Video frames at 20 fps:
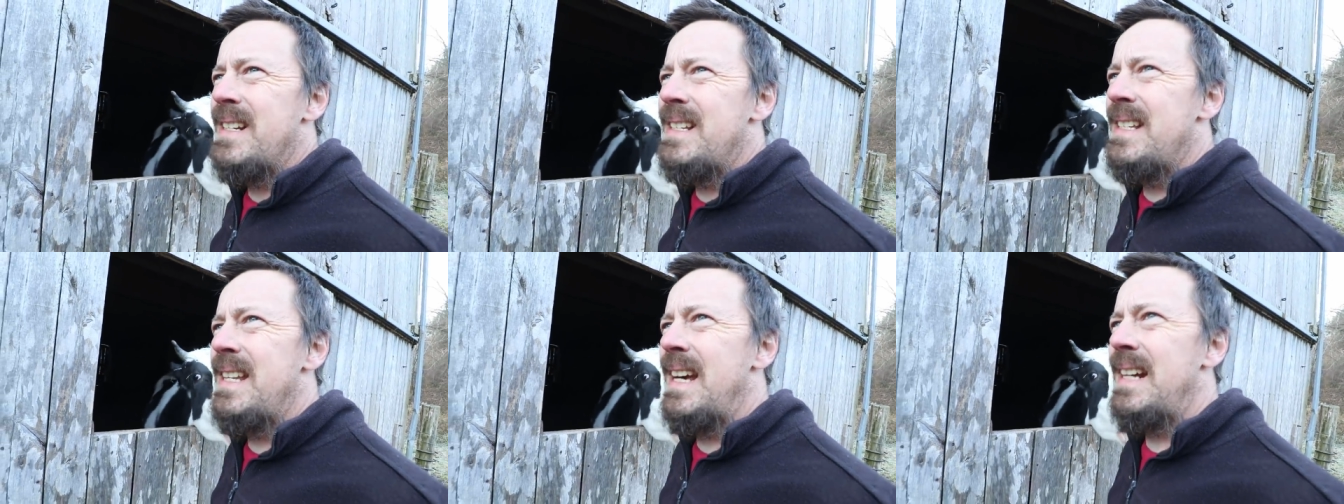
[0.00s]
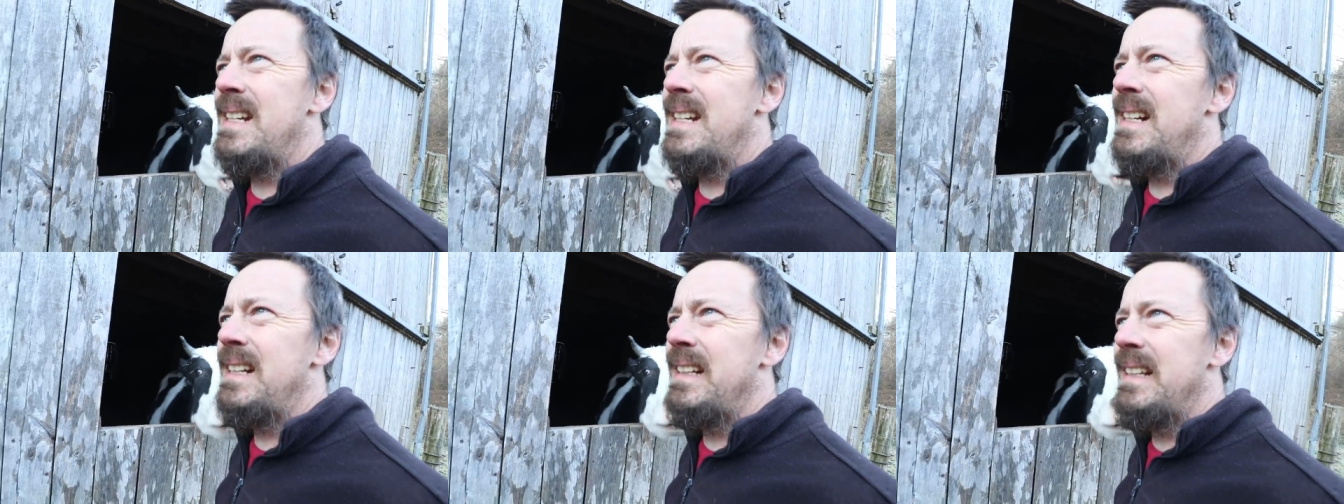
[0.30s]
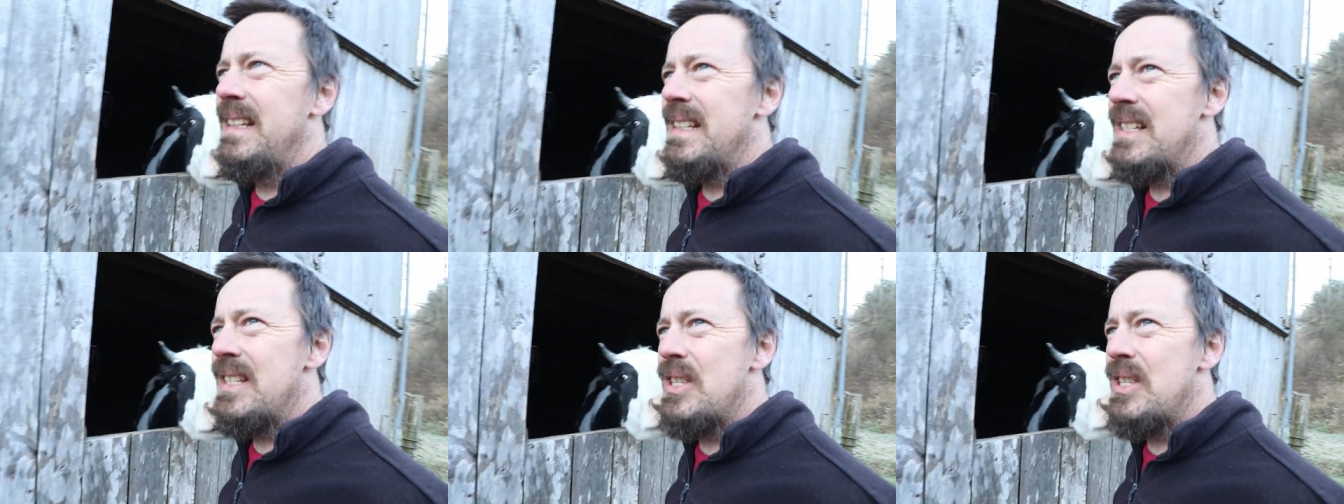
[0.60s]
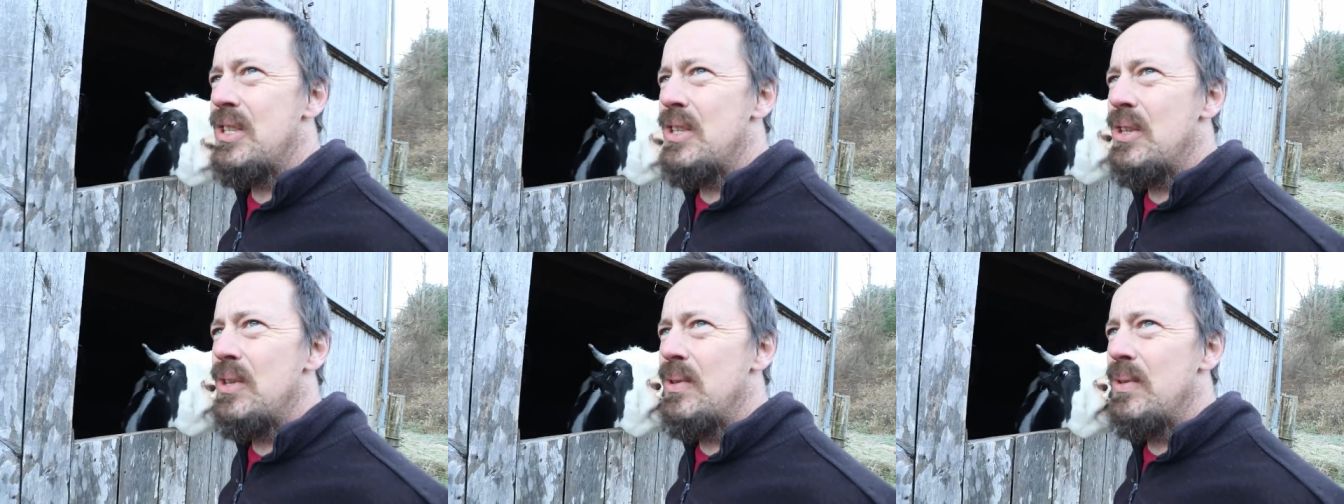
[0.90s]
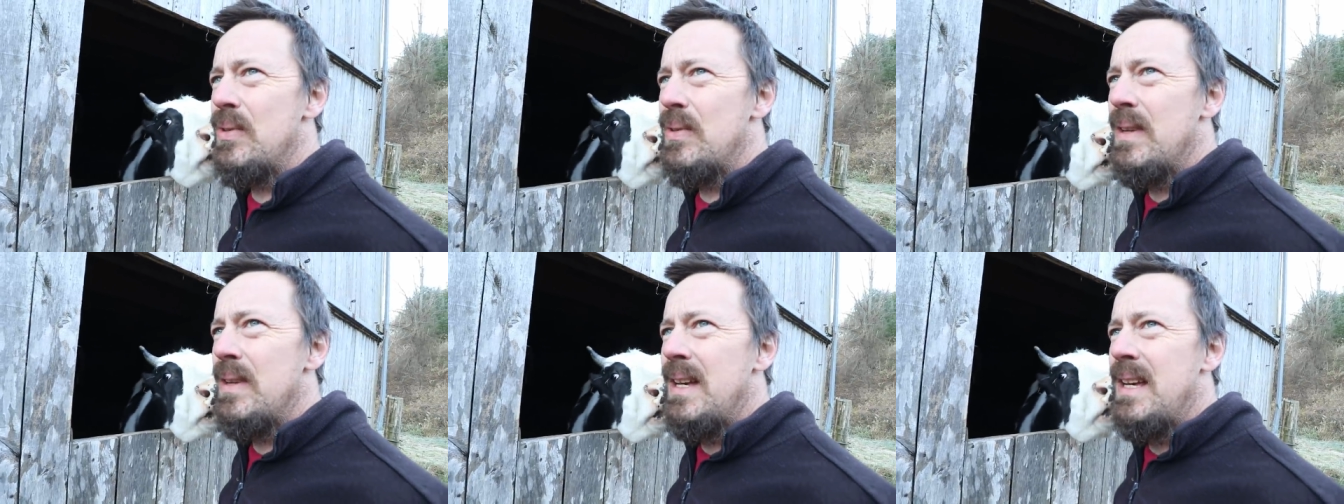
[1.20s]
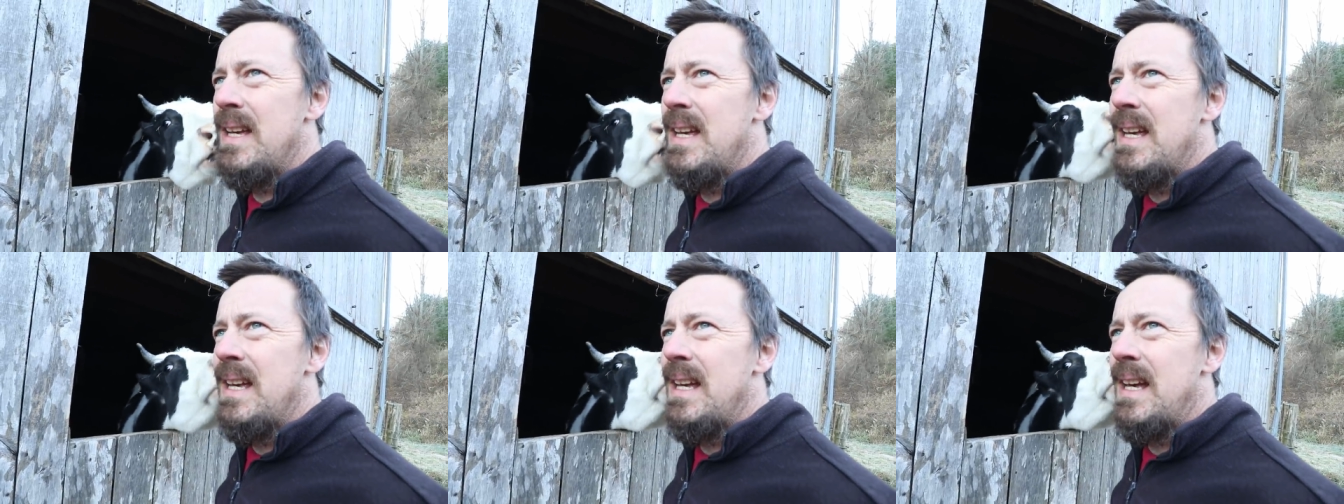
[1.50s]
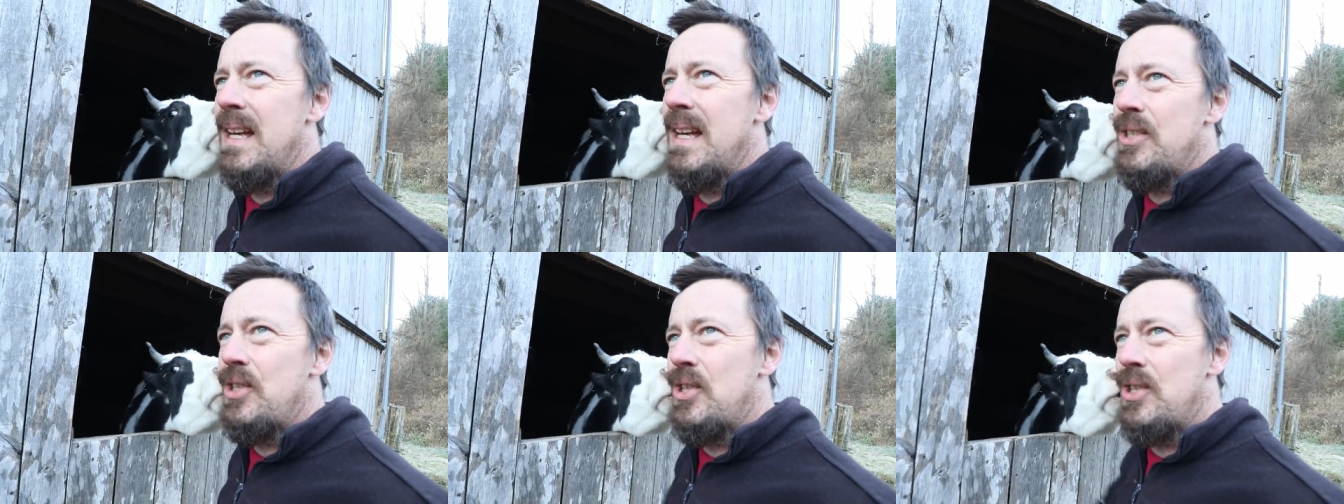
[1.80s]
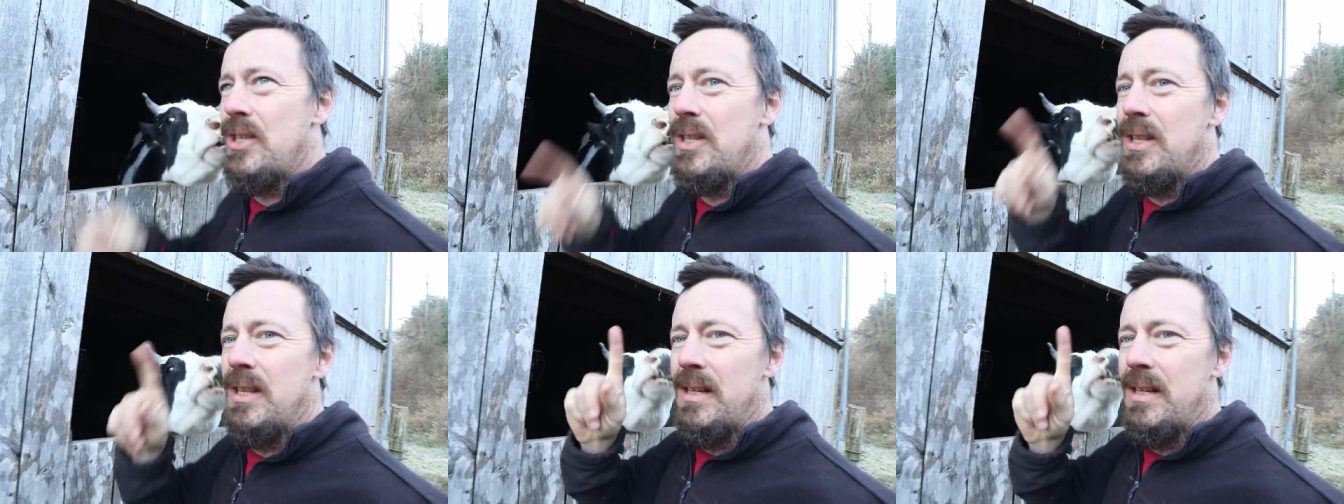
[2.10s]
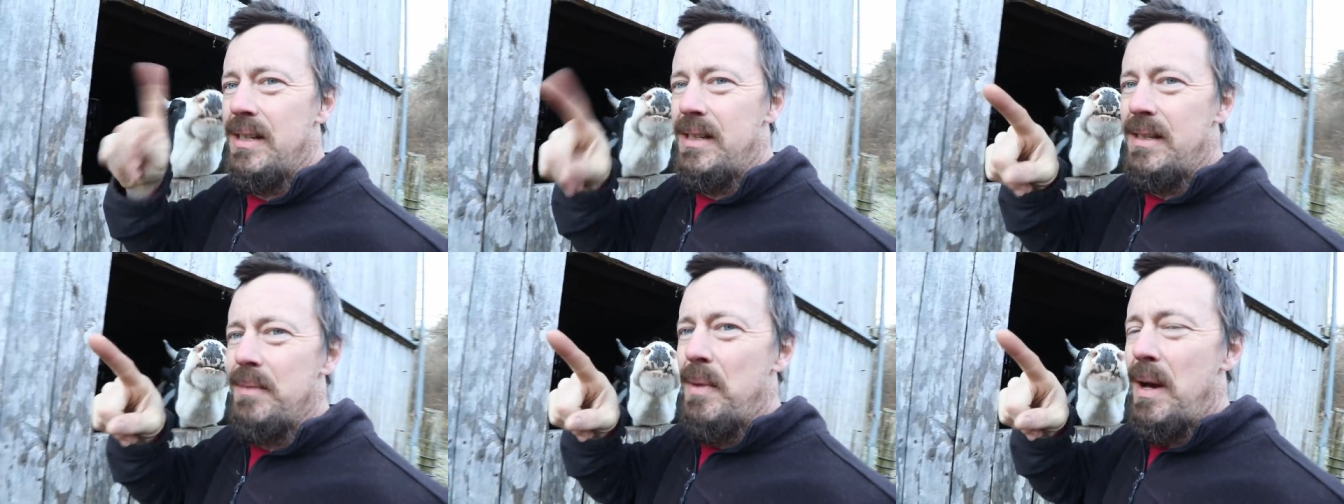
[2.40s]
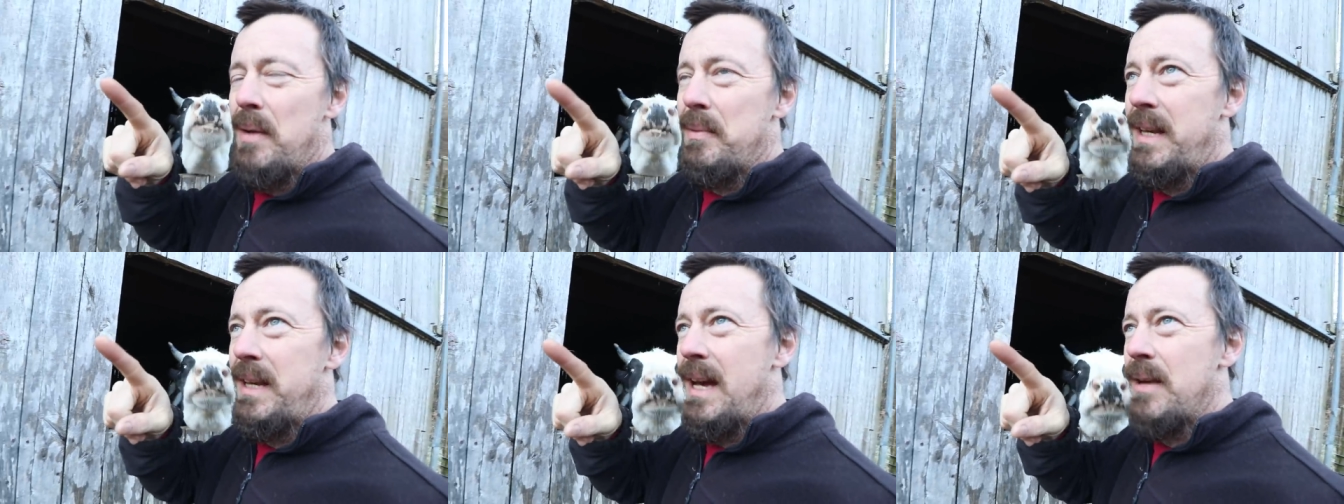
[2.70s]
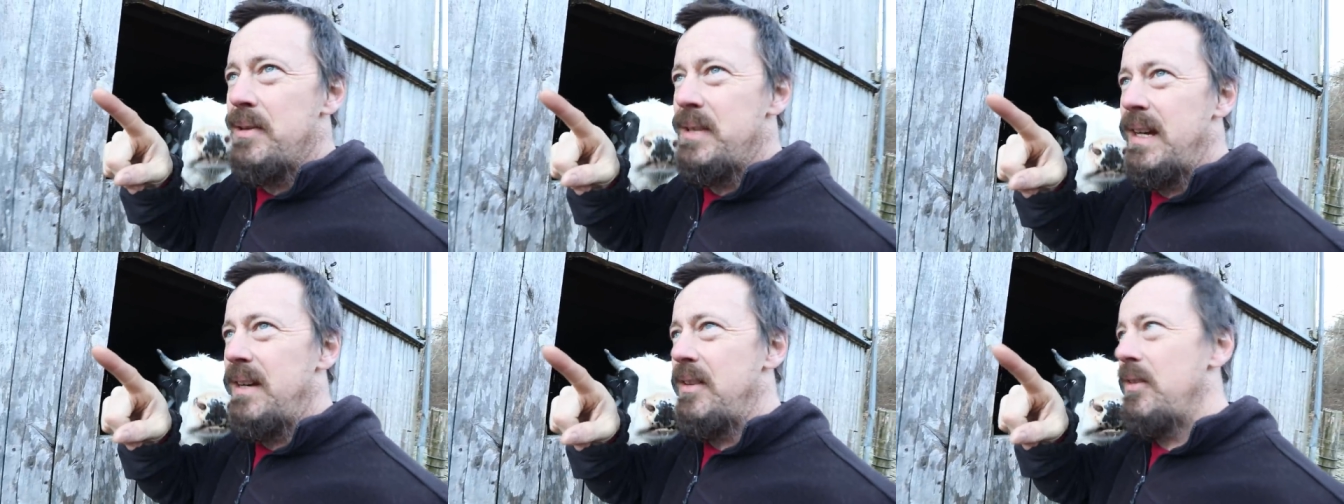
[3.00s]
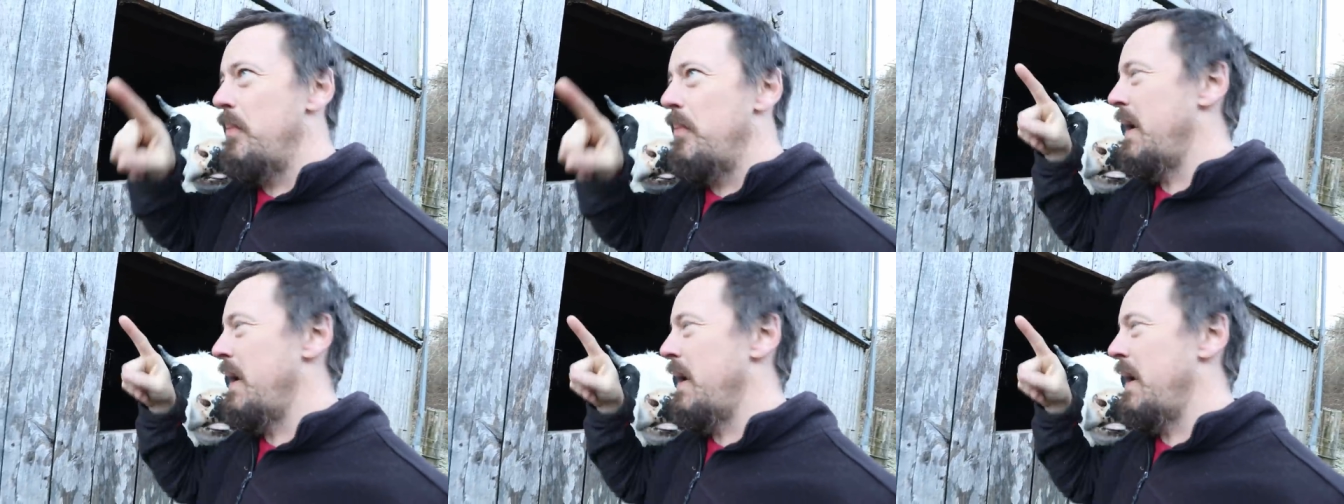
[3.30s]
technically, as soon as the mama cow's out of the